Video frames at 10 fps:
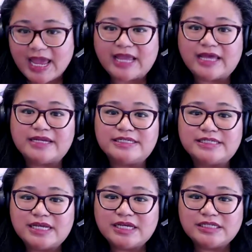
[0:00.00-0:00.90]
And
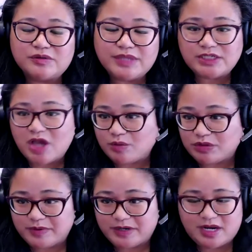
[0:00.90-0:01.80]
so they talk
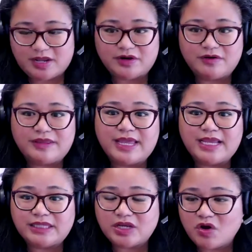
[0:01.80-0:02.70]
with one another, and
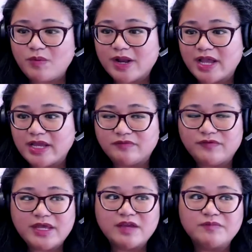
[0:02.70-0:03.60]
they know what kind of
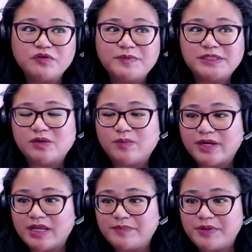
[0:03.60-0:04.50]
improvements they want
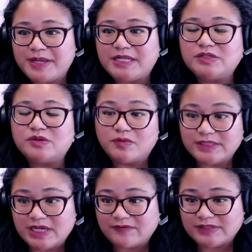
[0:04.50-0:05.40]
to implement, and don't
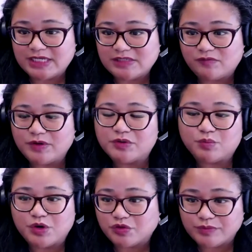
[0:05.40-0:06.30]
always have a sense of where
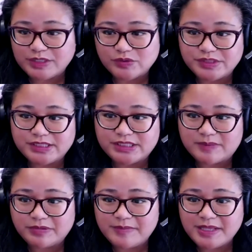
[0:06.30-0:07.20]
are the resources to
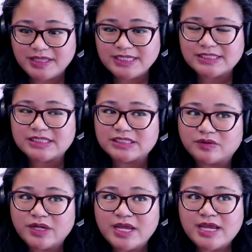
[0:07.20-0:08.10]
implement these. And
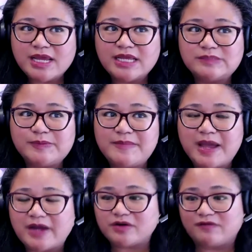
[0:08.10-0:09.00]
so it's been a
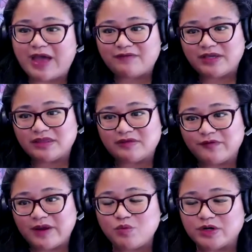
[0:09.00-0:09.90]
matter of having the
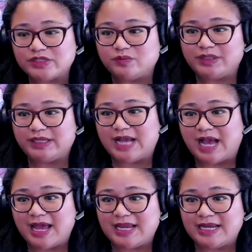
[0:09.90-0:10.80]
framework to really
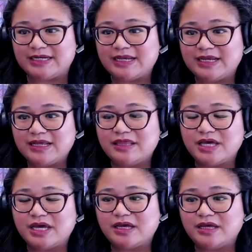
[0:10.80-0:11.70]
guide
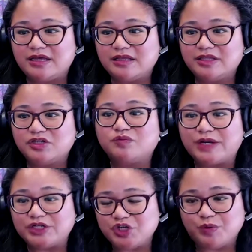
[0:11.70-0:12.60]
the
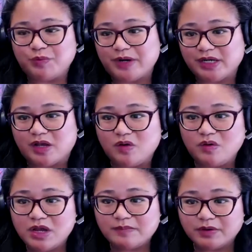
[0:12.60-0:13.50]
direction we want to go,
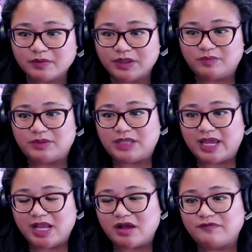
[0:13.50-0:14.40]
but really
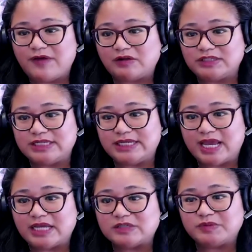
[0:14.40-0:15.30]
relying on faculty
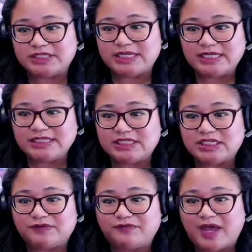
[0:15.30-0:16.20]
expertise to
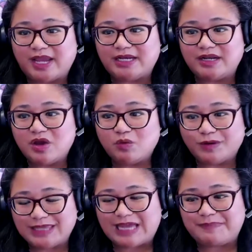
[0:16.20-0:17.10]
define
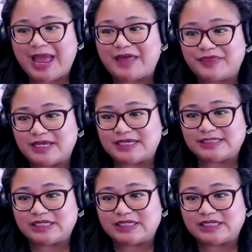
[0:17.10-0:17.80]
what that path is.